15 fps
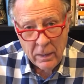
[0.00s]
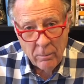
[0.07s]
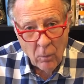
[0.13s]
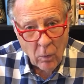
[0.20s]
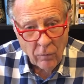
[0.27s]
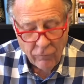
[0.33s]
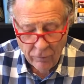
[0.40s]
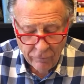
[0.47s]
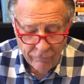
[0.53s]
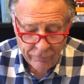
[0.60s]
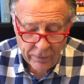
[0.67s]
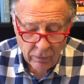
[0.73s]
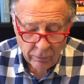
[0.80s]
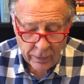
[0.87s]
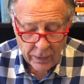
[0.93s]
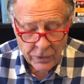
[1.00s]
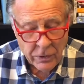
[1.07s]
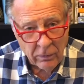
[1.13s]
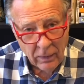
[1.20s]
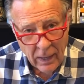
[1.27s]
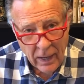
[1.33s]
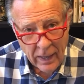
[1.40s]
more fulfilled in
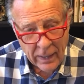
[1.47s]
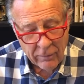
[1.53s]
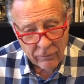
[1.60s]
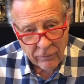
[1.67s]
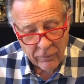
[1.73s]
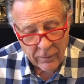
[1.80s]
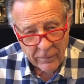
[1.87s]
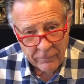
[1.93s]
your life.